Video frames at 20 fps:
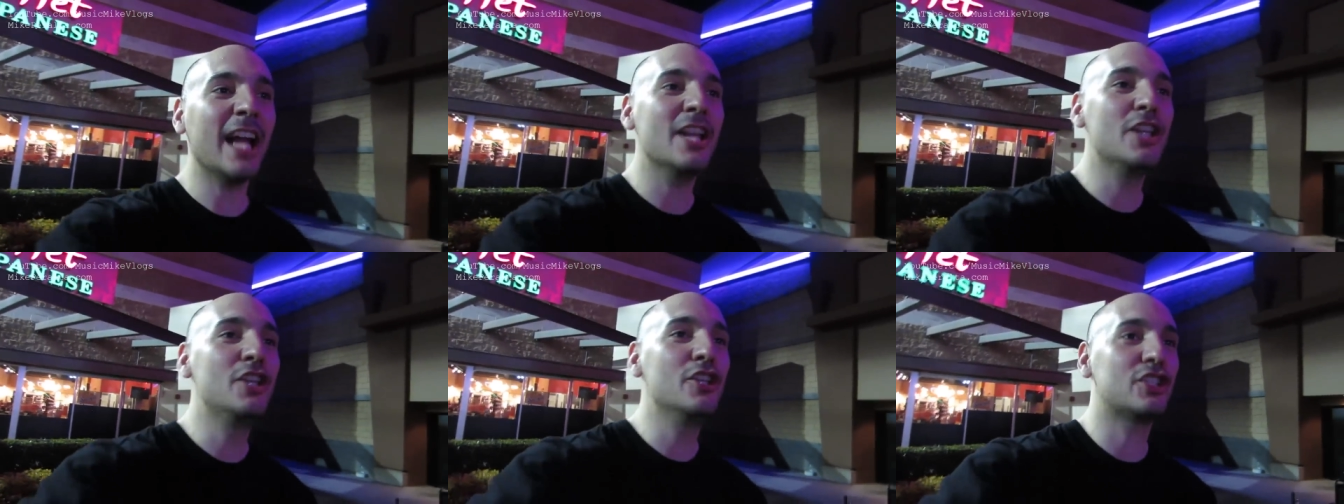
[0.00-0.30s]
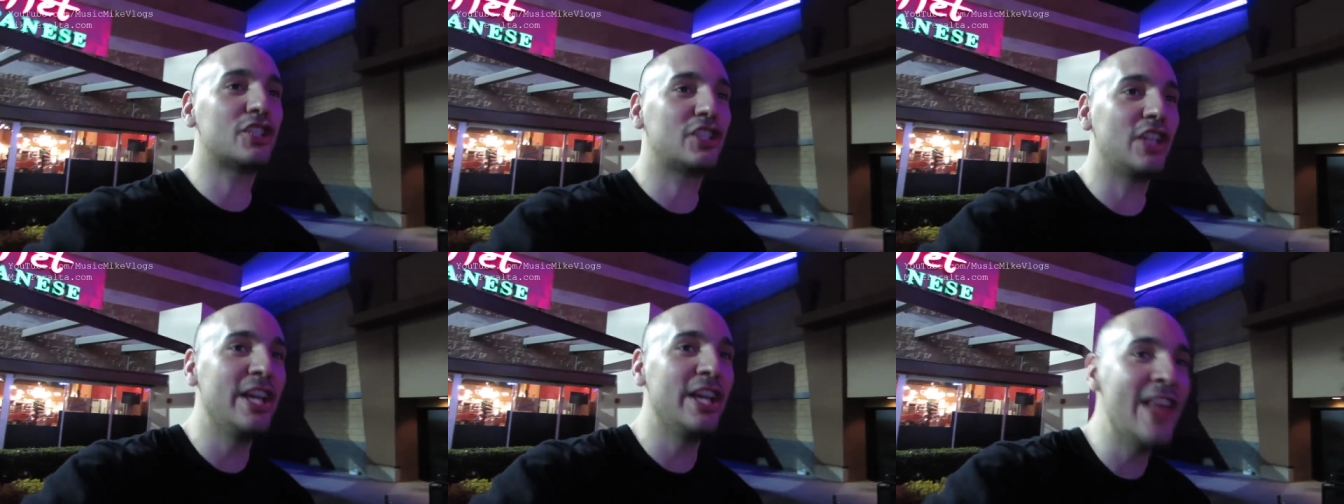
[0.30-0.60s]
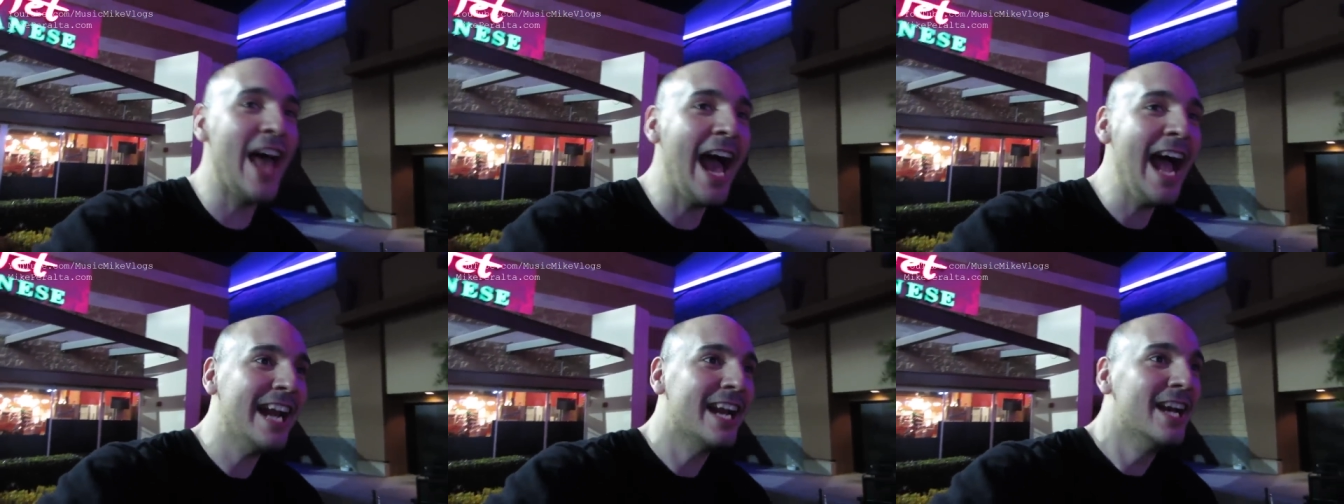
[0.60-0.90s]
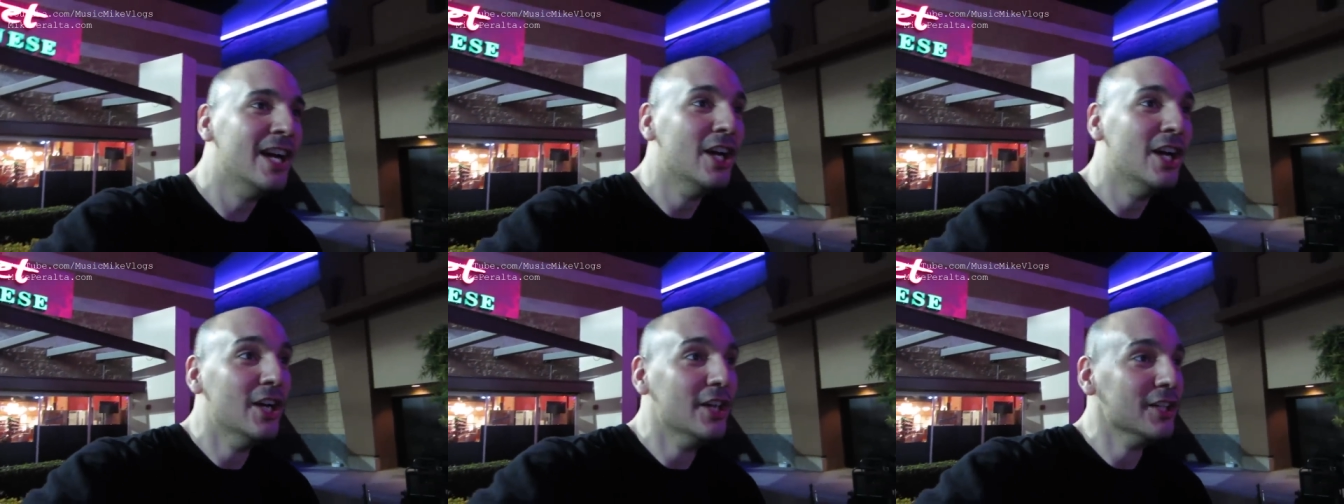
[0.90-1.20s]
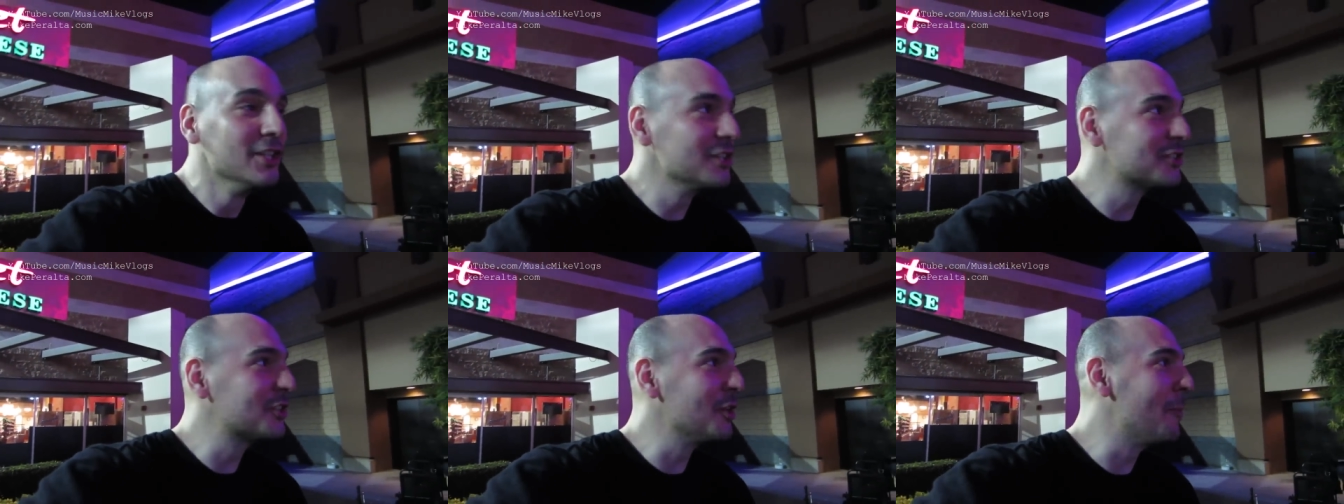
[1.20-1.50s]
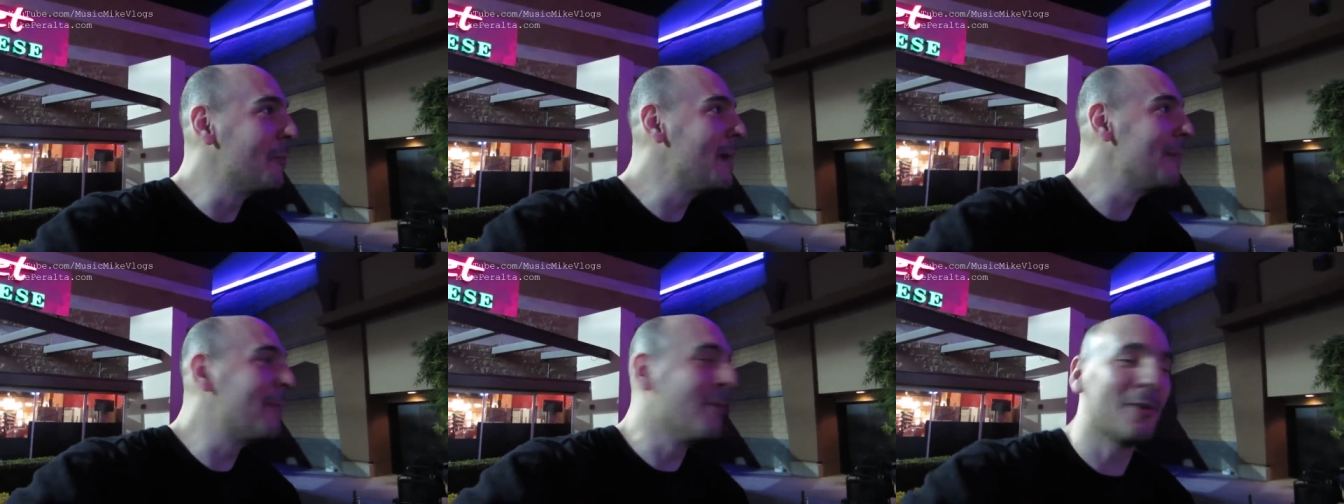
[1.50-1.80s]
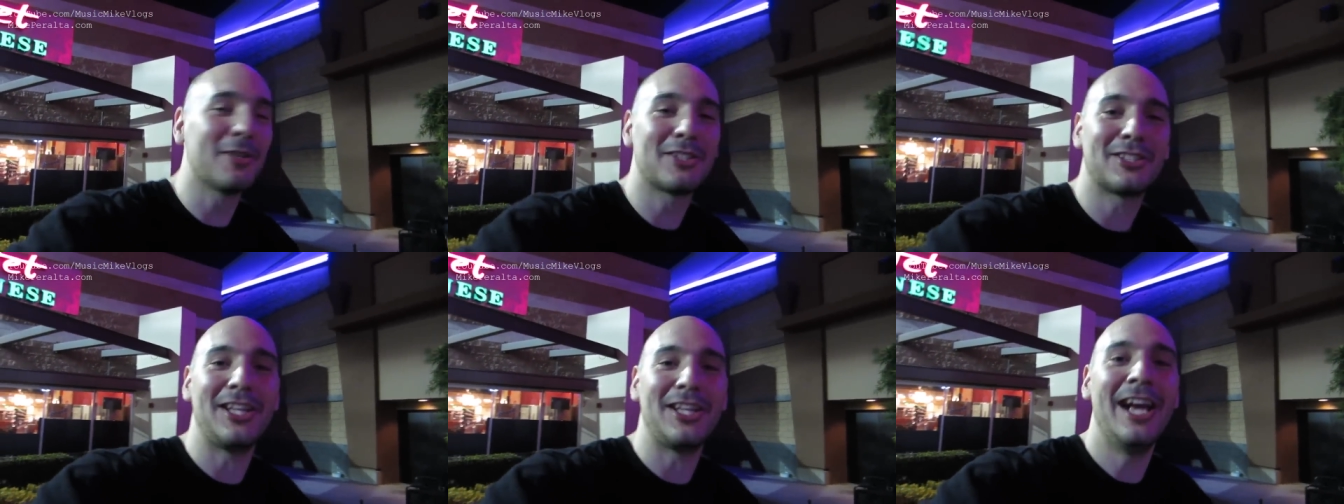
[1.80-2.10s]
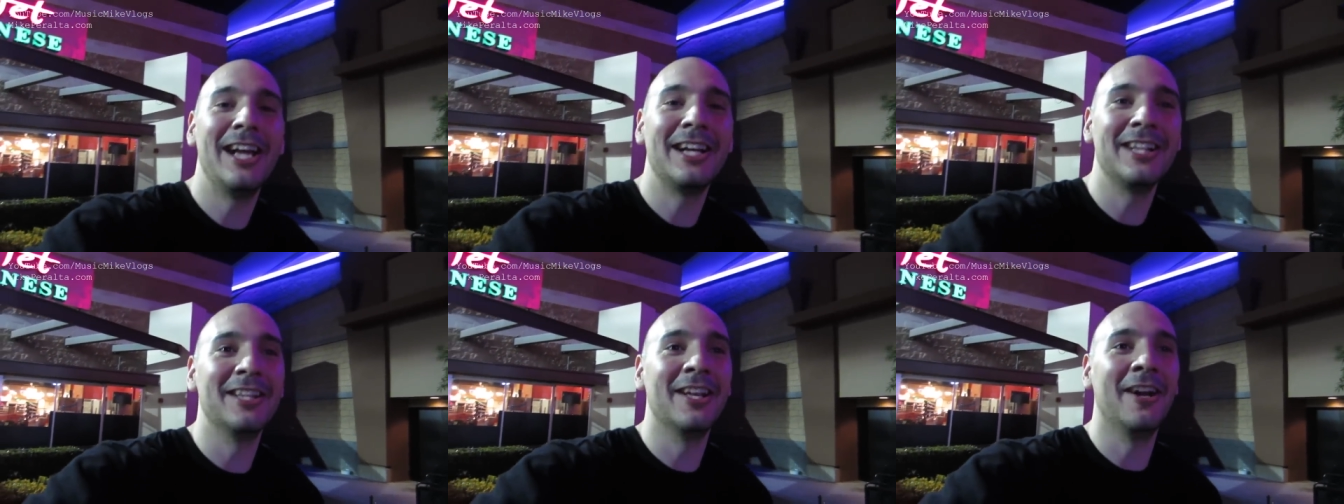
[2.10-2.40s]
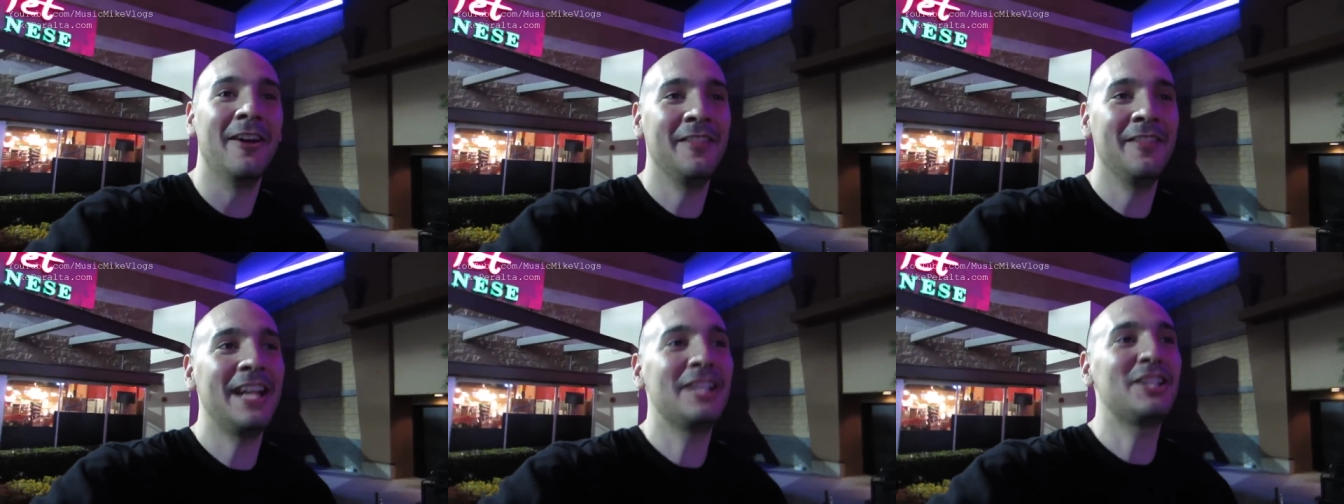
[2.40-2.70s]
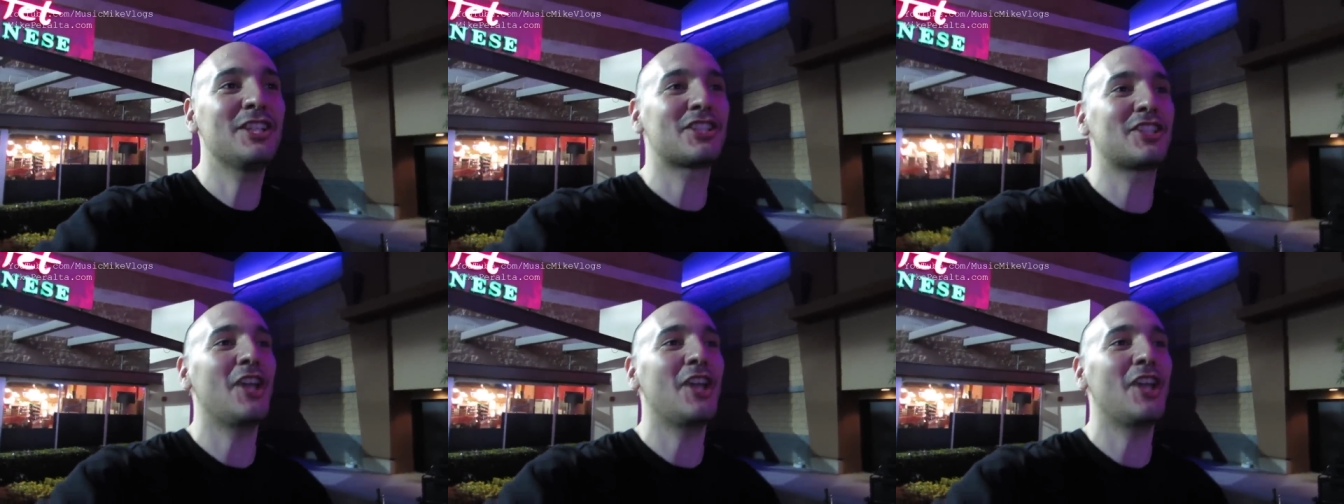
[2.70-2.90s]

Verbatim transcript: did you see that? Those two people were standing there and they just